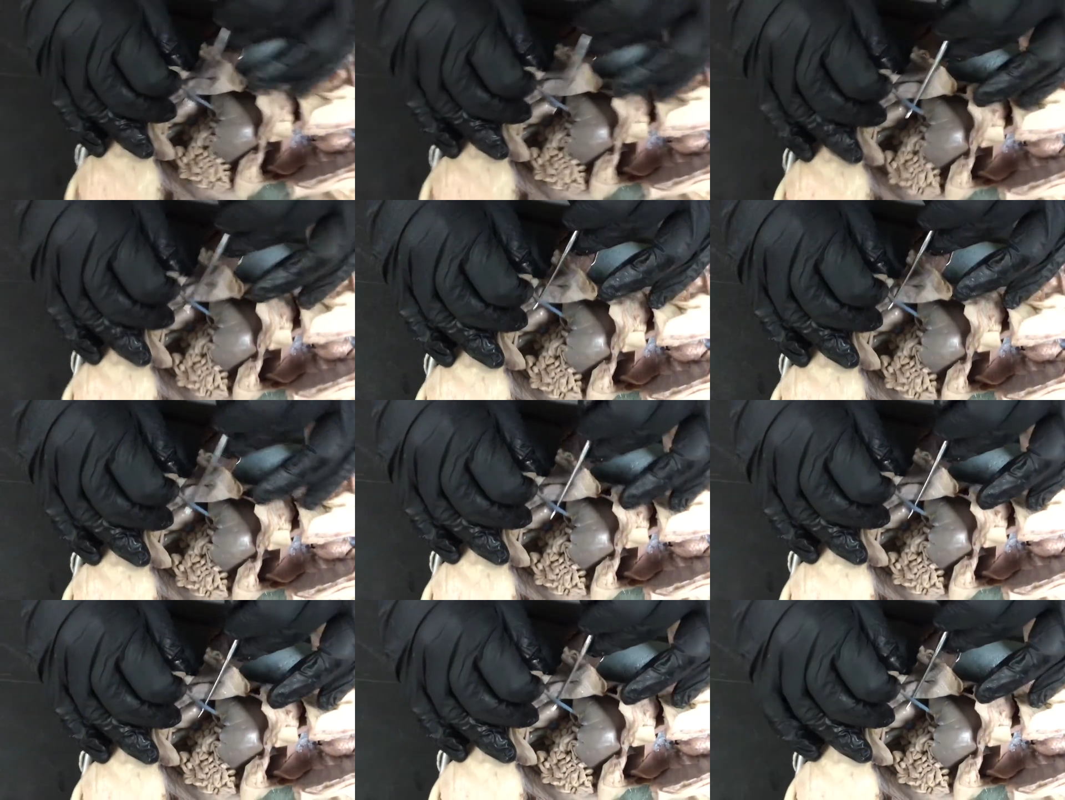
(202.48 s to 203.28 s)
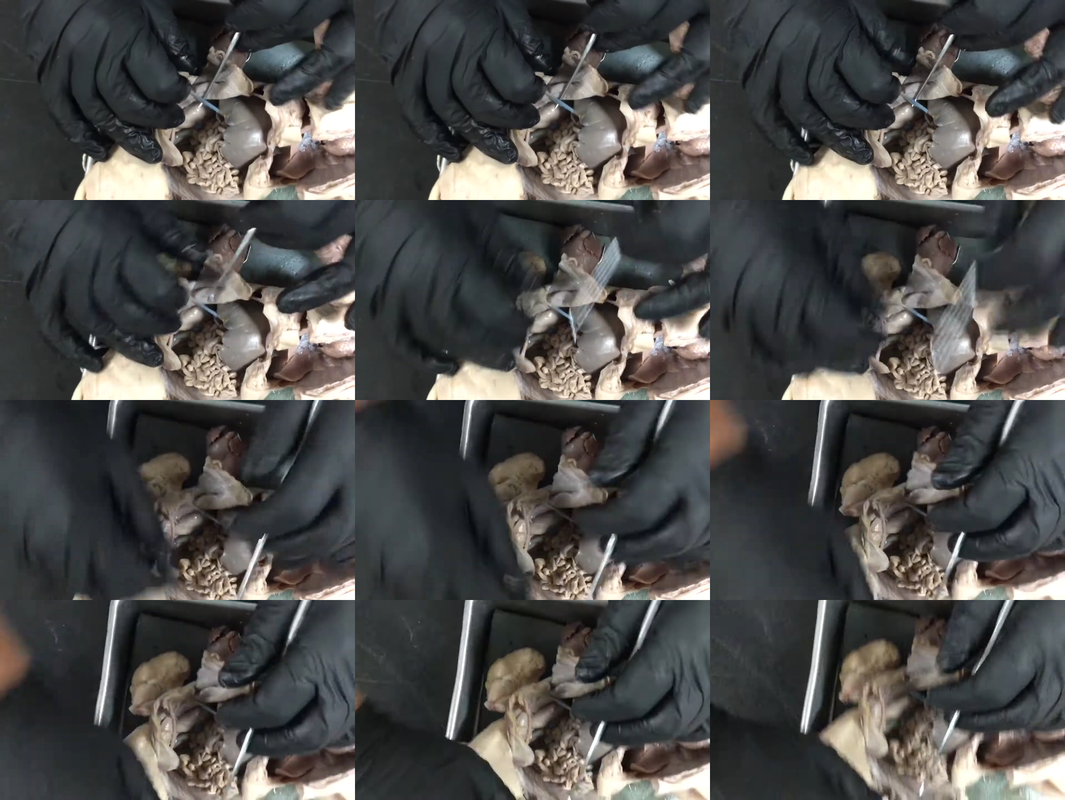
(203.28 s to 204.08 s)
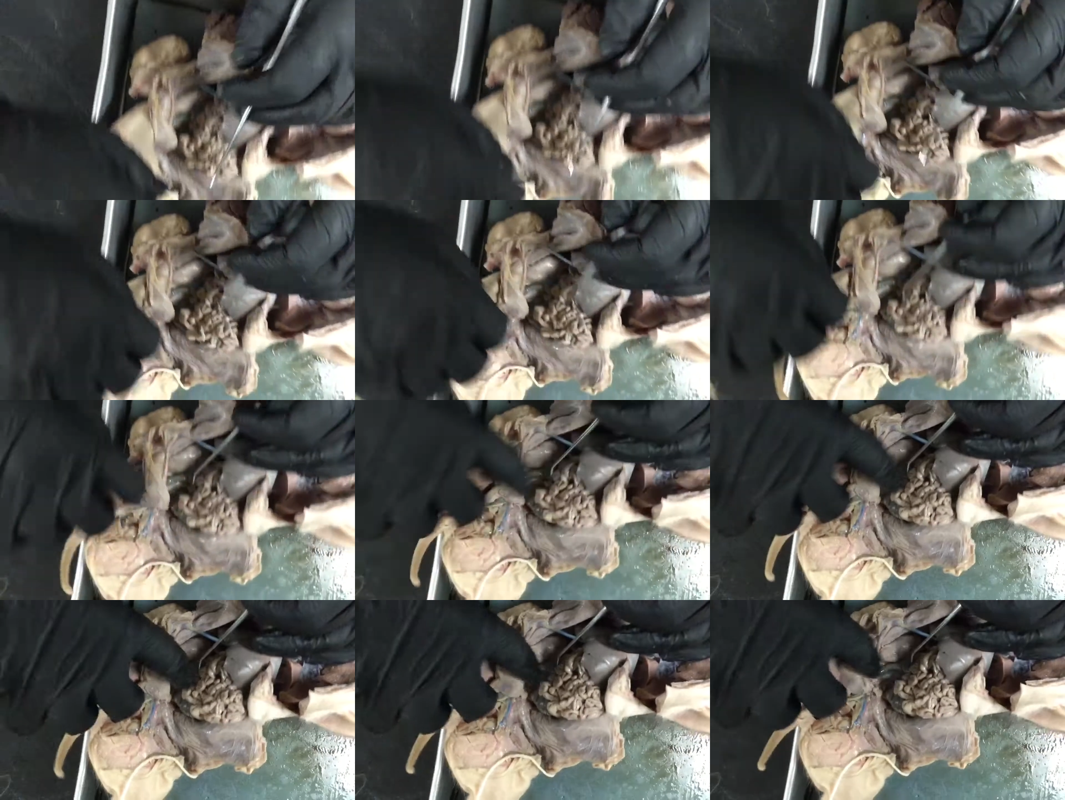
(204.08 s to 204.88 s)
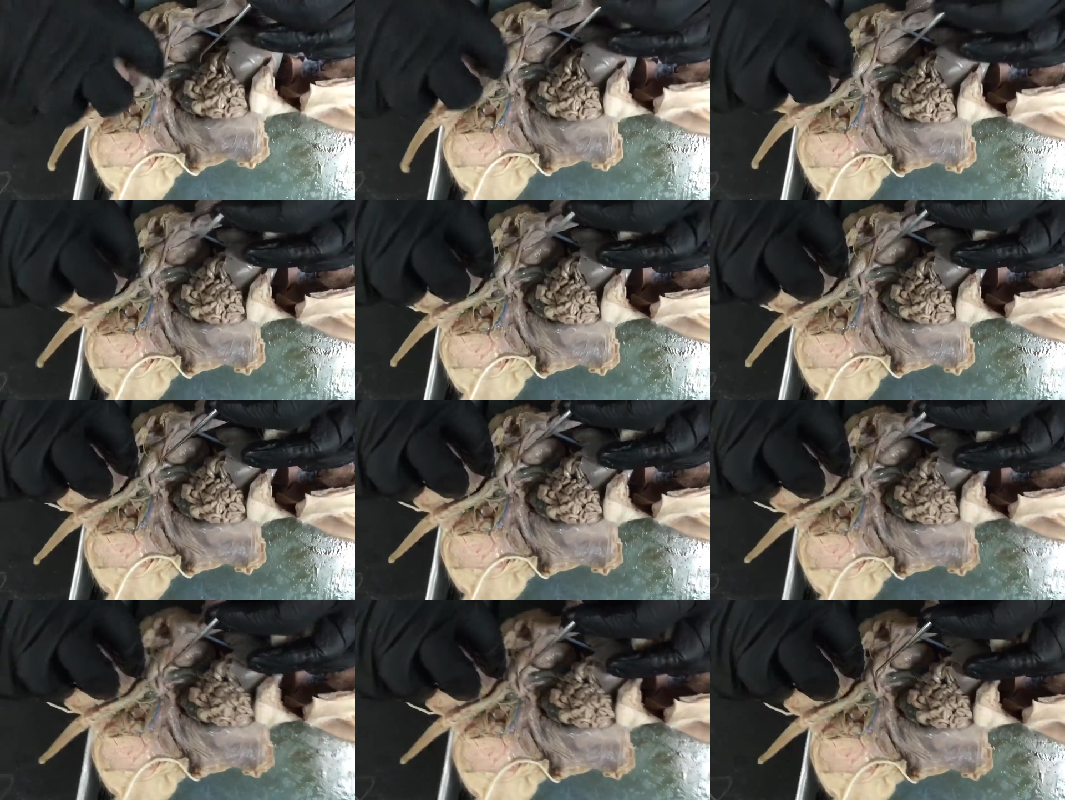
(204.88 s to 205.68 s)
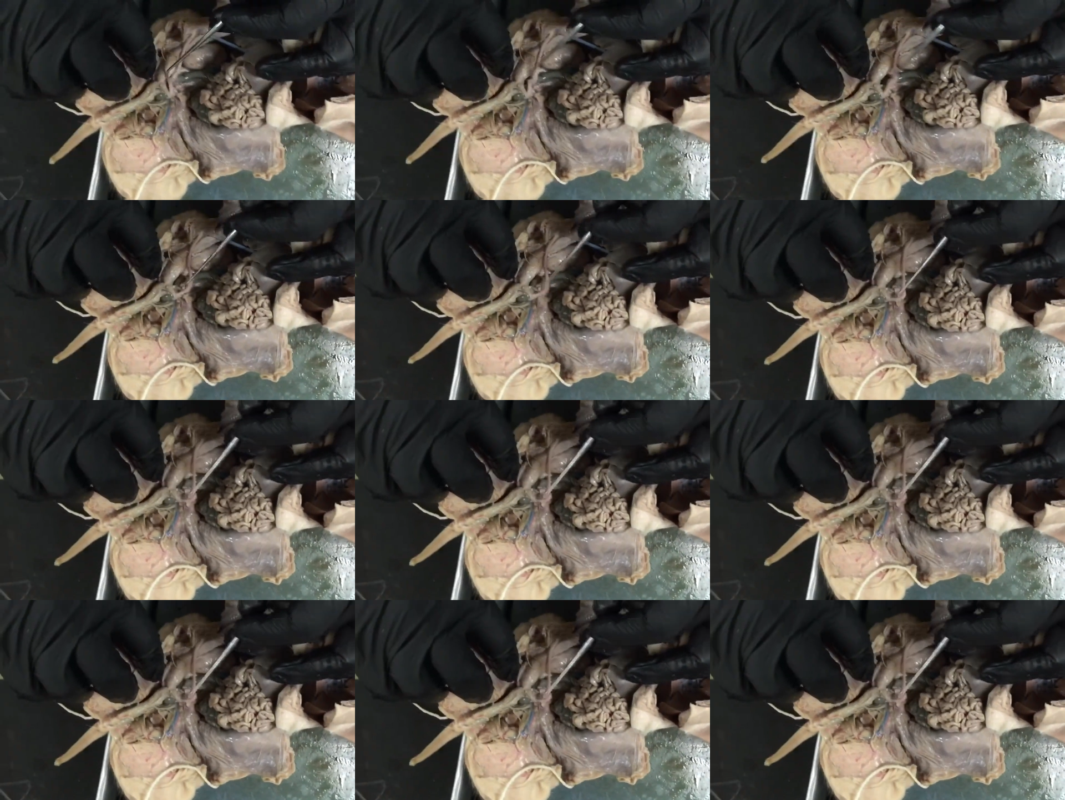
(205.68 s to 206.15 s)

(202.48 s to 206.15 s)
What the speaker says: Nobody's mouth can be seen.